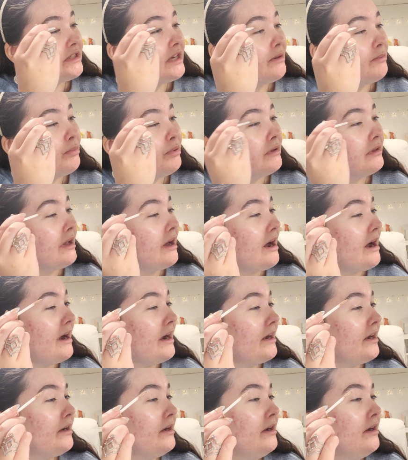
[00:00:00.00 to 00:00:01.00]

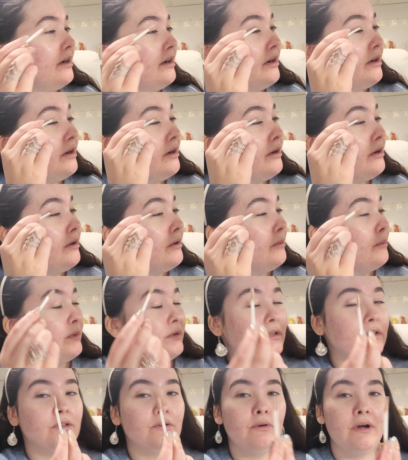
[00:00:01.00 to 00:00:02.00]
apply
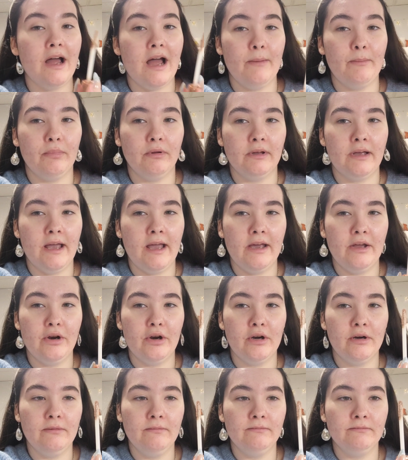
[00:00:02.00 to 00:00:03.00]
with a little
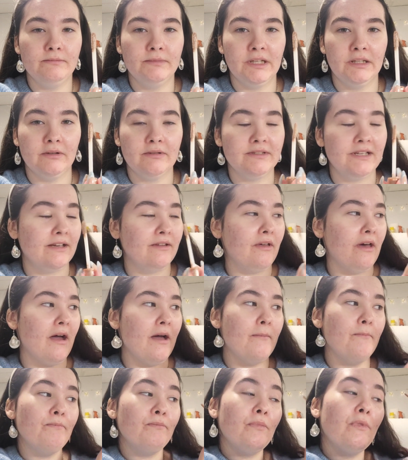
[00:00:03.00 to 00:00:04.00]
applicator that looks like
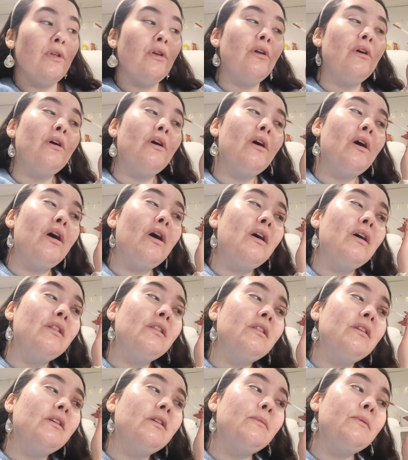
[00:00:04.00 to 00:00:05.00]
that, a
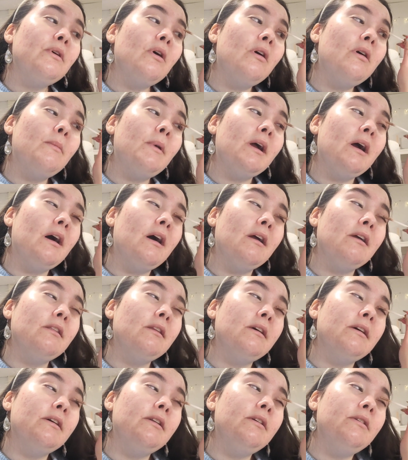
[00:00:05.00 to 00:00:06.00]
little bit on my
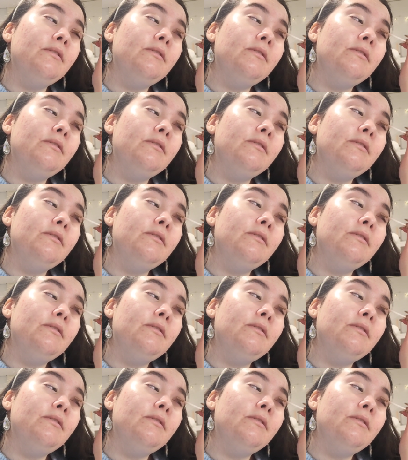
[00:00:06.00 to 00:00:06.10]
eyelid,